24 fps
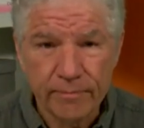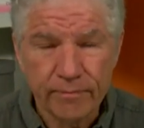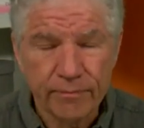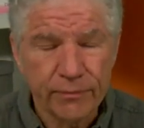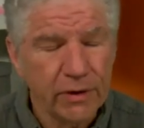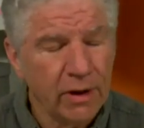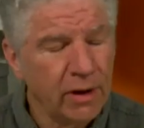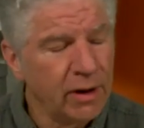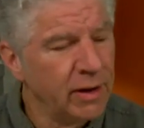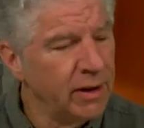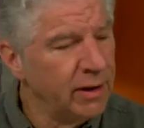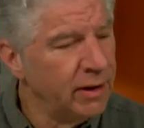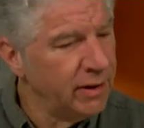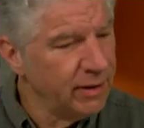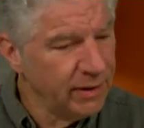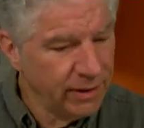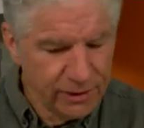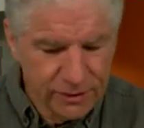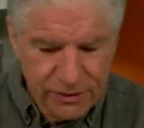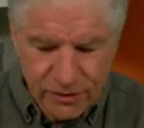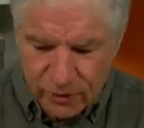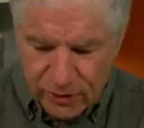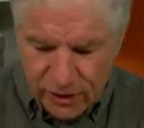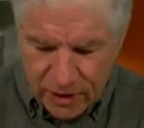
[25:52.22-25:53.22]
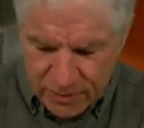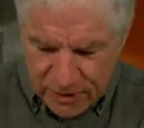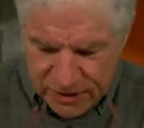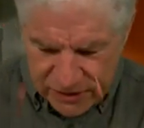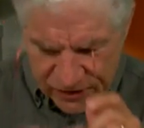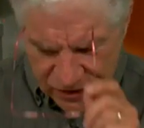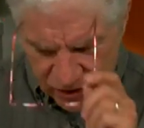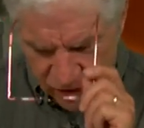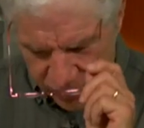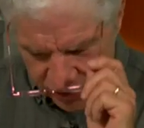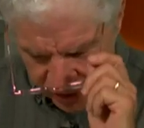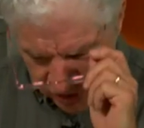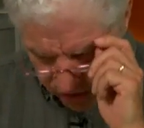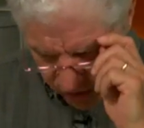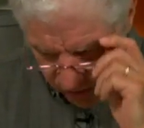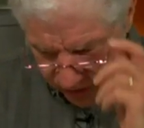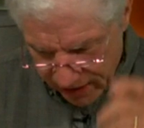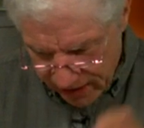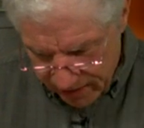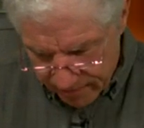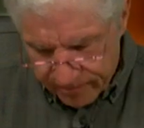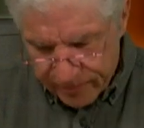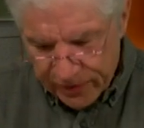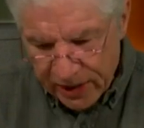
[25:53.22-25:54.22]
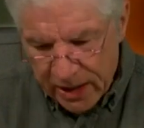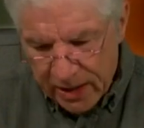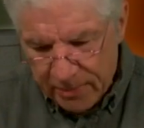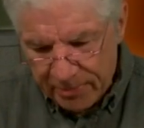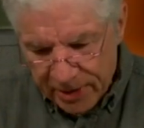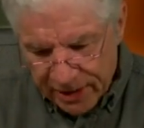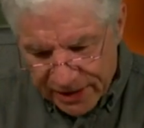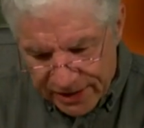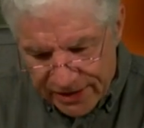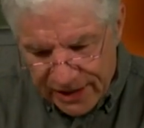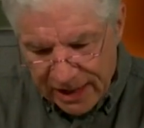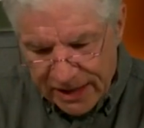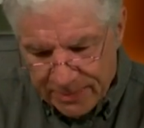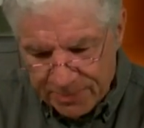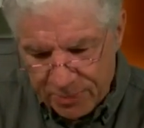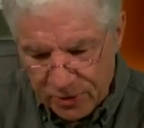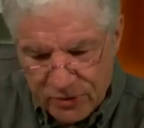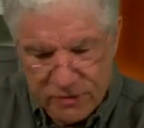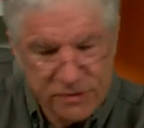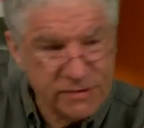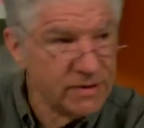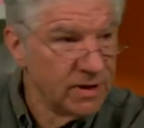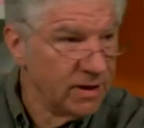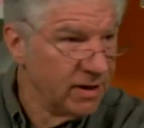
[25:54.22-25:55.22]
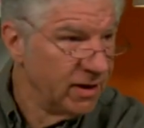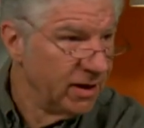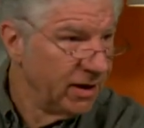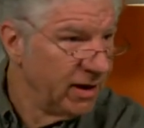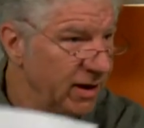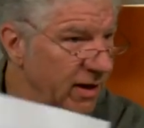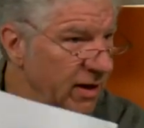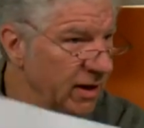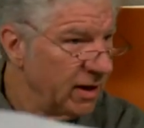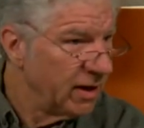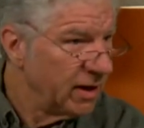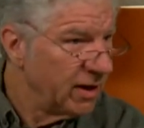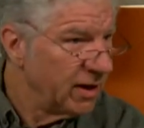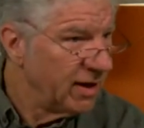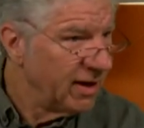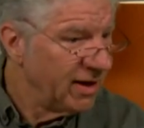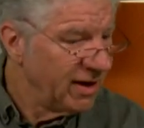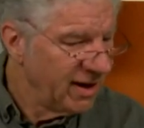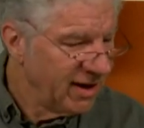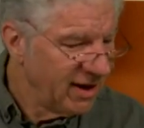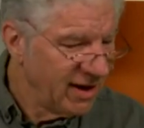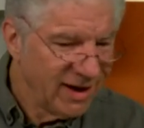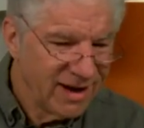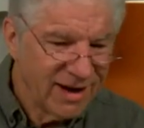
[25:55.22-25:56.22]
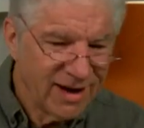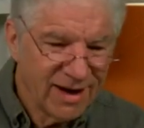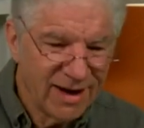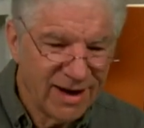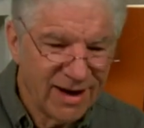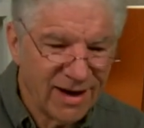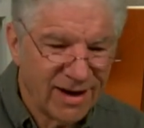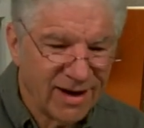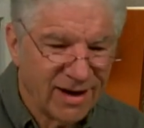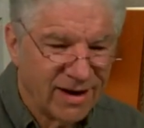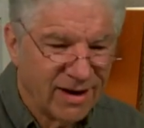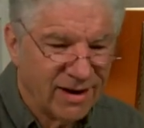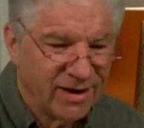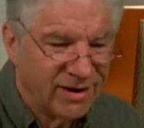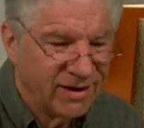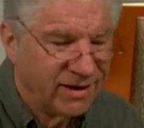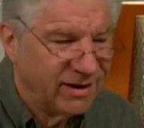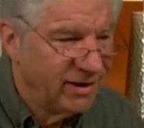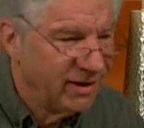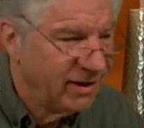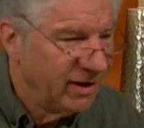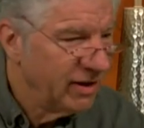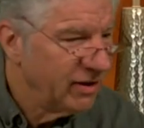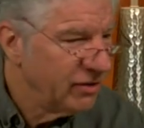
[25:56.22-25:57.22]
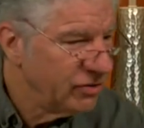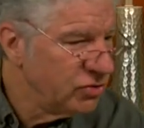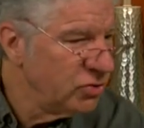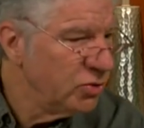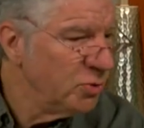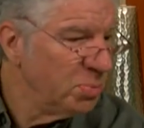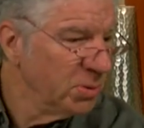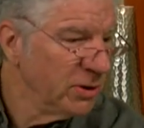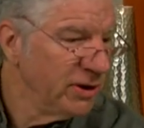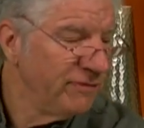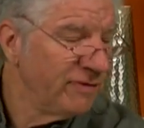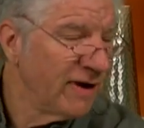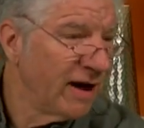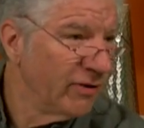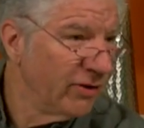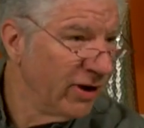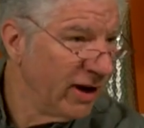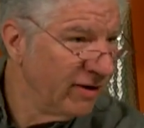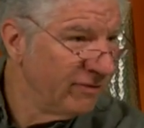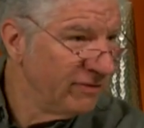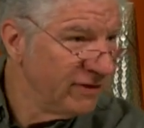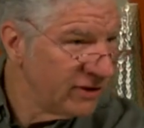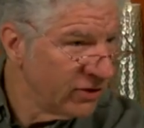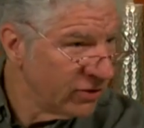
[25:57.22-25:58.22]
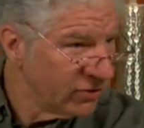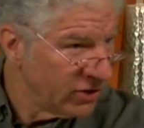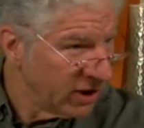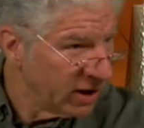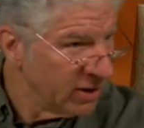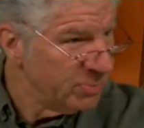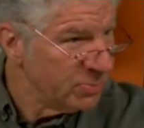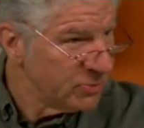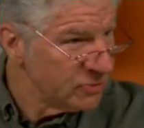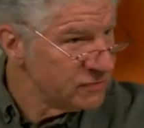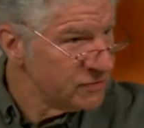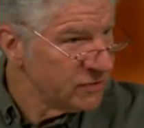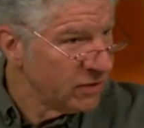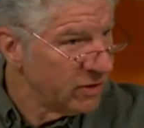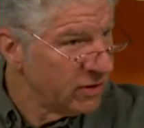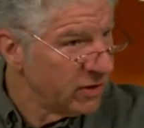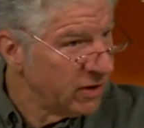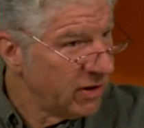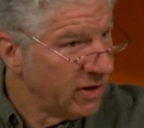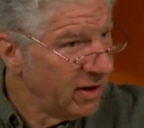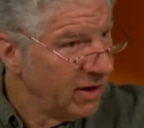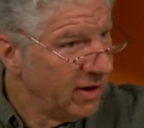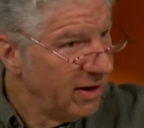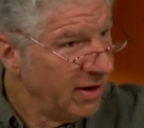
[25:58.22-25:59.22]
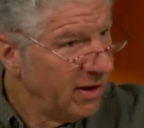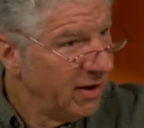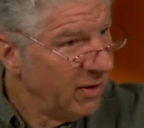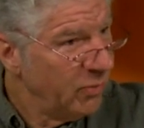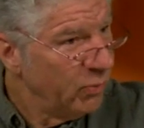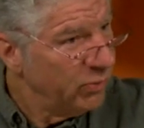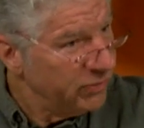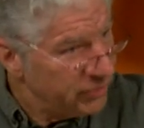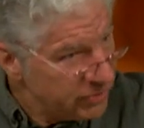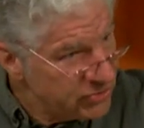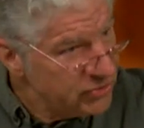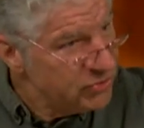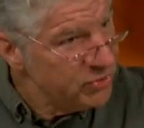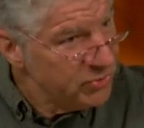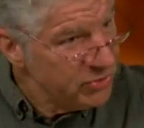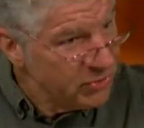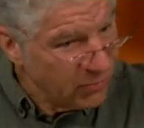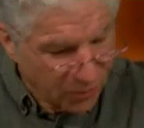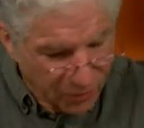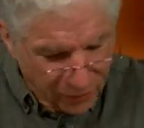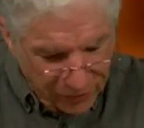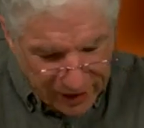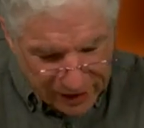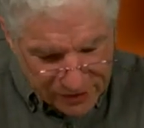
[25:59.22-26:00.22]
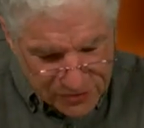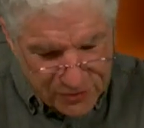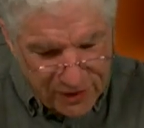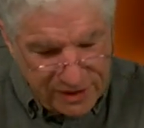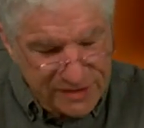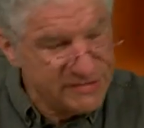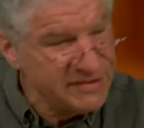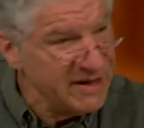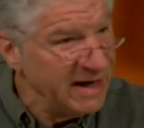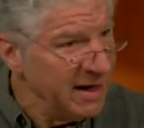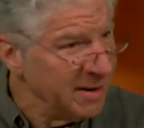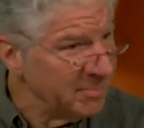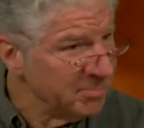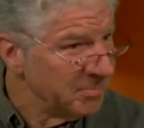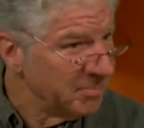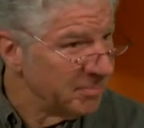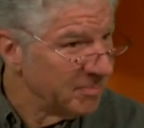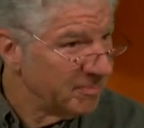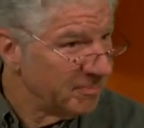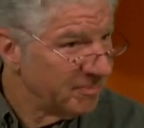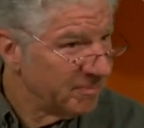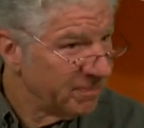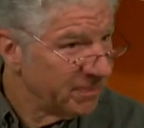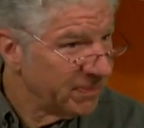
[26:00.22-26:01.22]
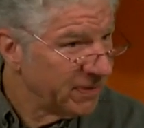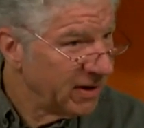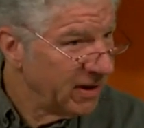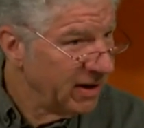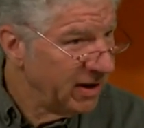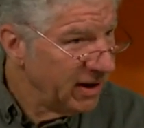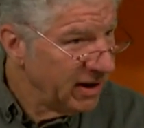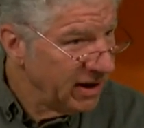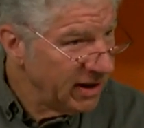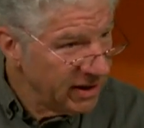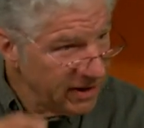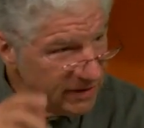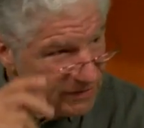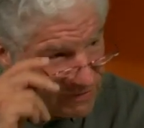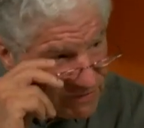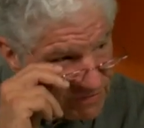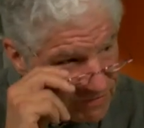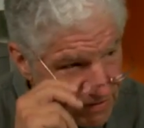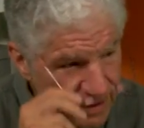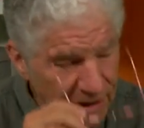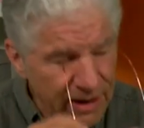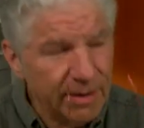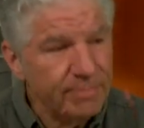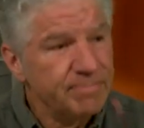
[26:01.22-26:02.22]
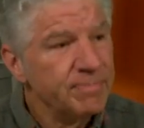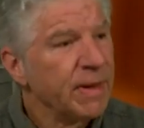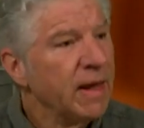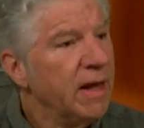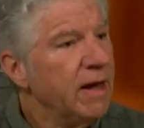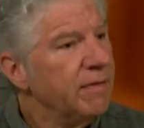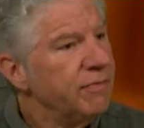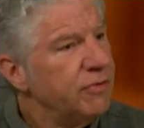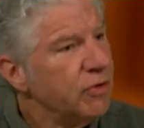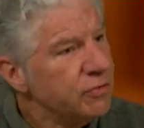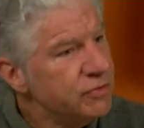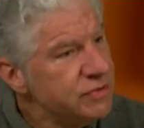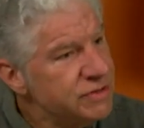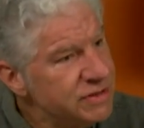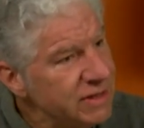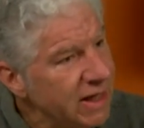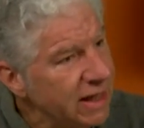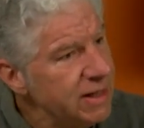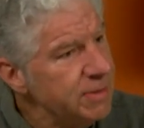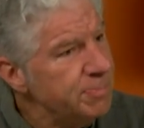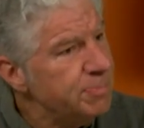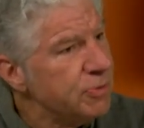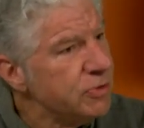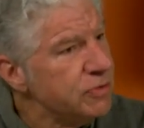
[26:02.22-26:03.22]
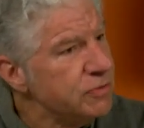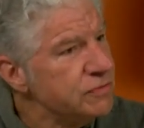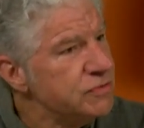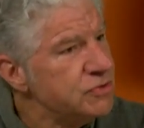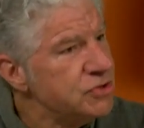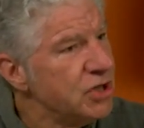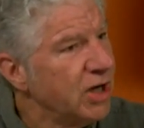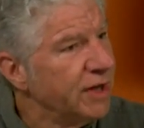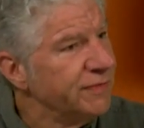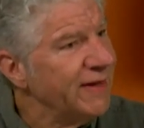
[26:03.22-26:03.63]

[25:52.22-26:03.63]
Oh, don't get me started. Okay. But diapers. Same thing two days ago. do you believe how heavy yeah, their diapers with are? Two-year-old. With a two-year-old. That's right. Sam? his uh, their diapers, John.